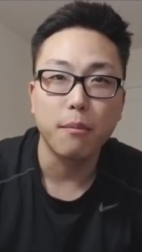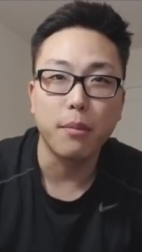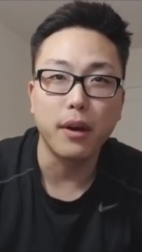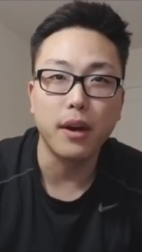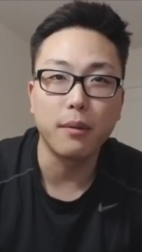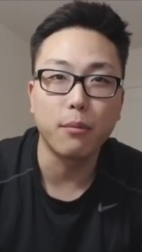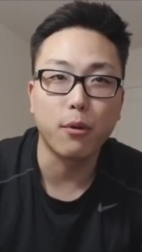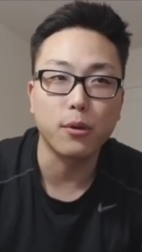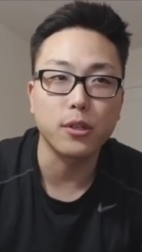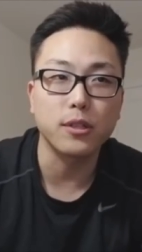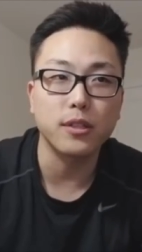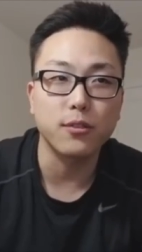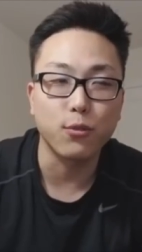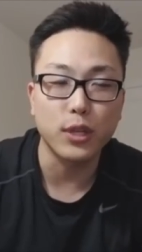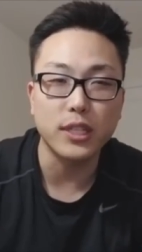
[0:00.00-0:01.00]
but
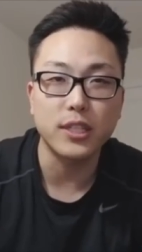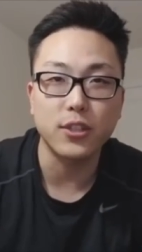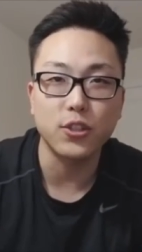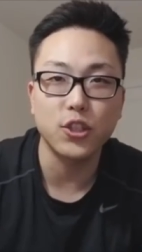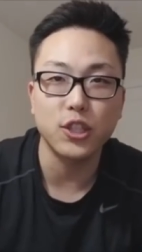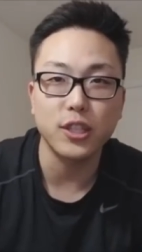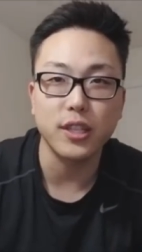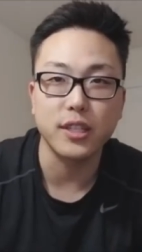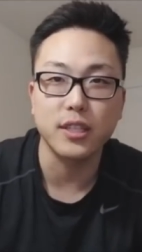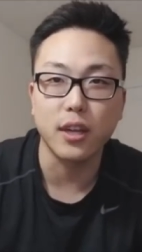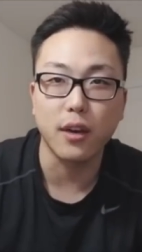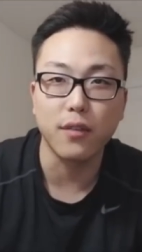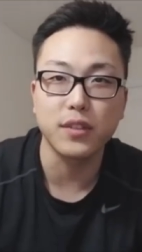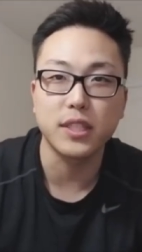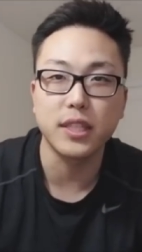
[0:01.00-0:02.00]
more research is
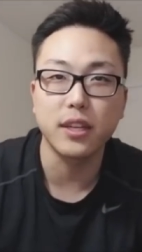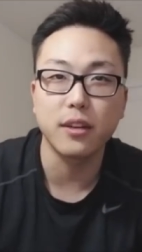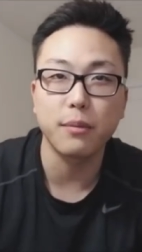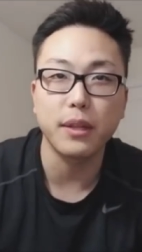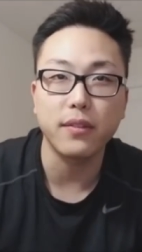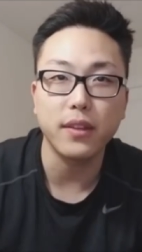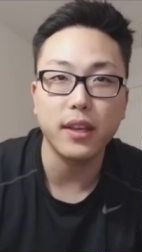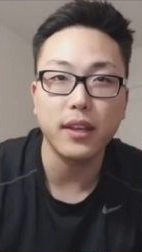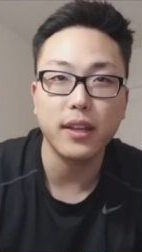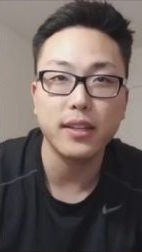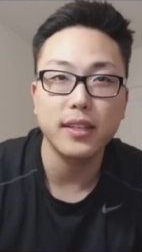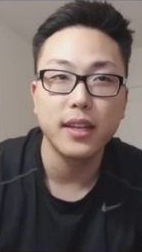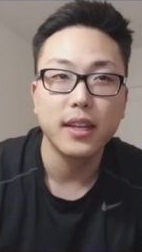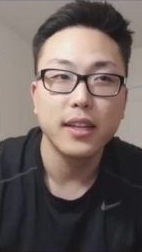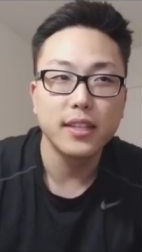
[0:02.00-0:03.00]
obviously going to be needed.